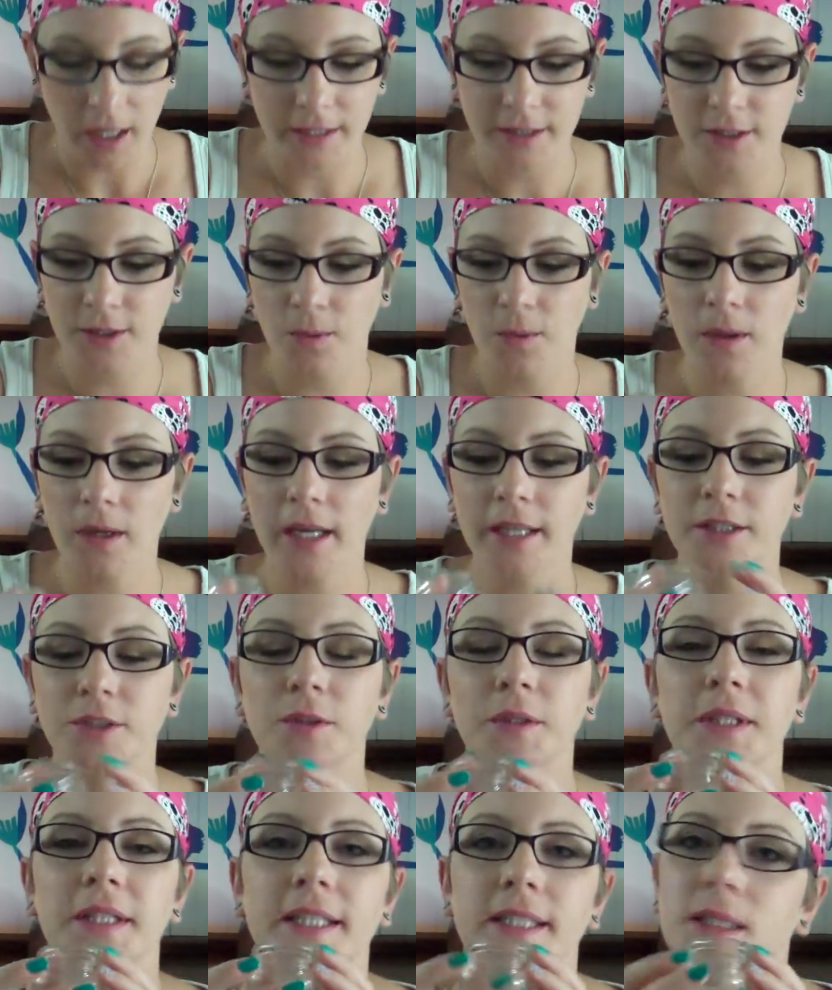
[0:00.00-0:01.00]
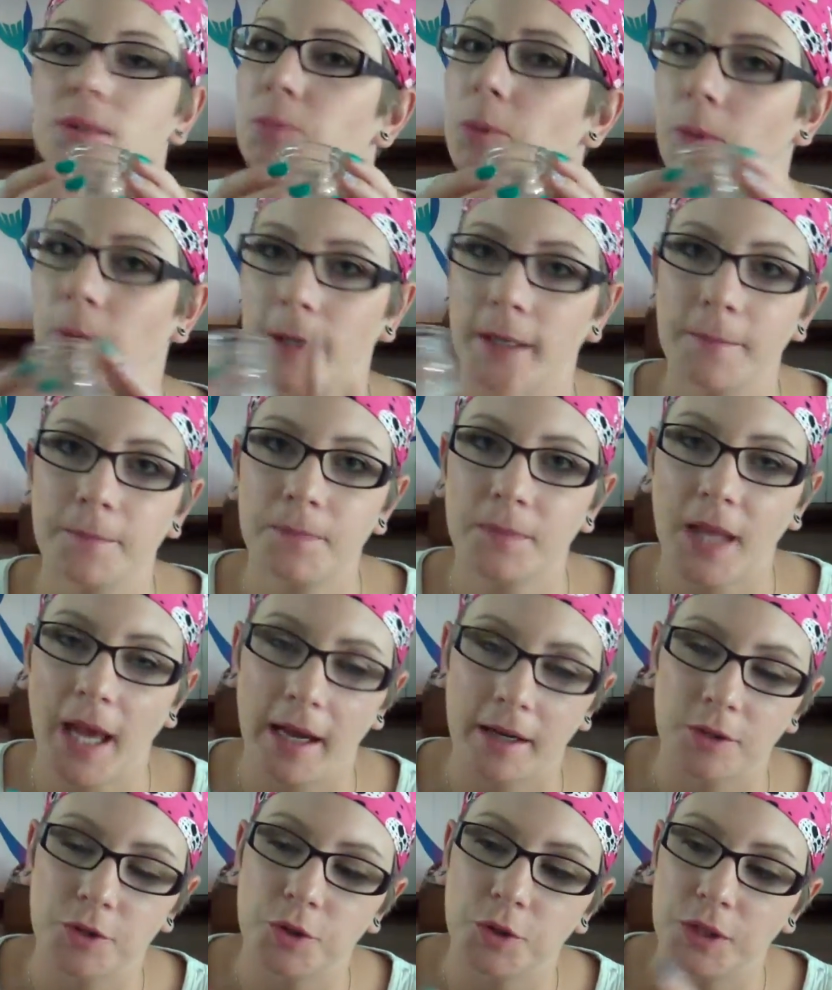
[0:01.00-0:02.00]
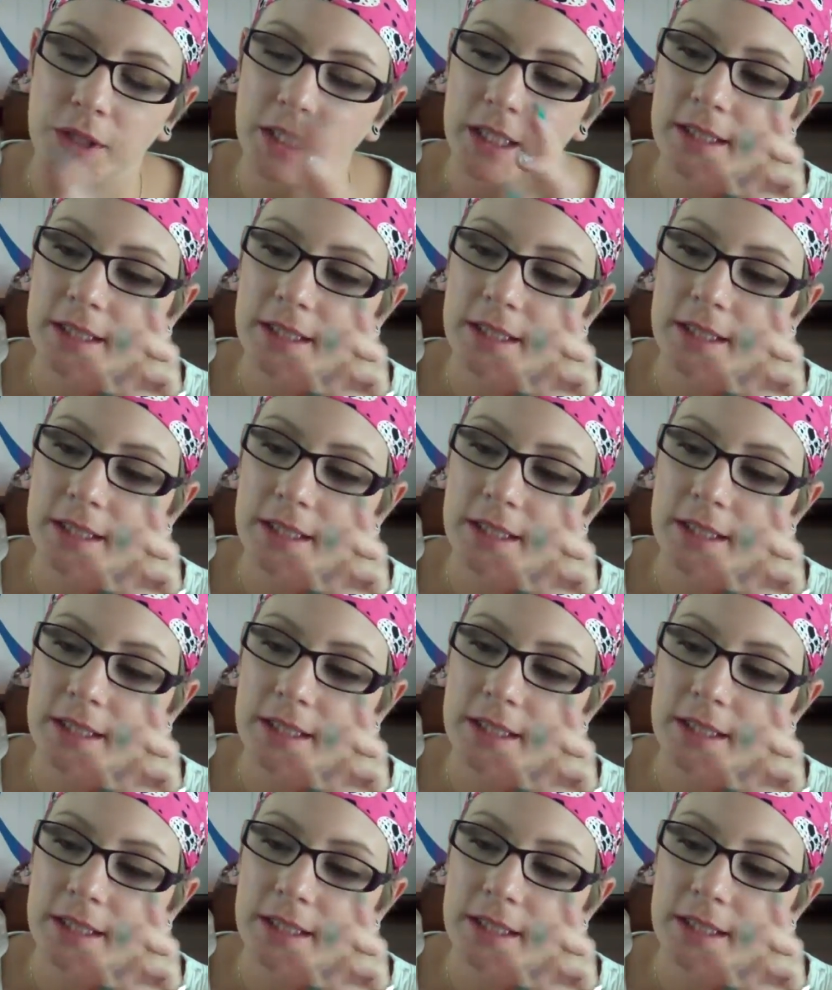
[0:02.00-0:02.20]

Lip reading: Alright, so what I do at this point, actually,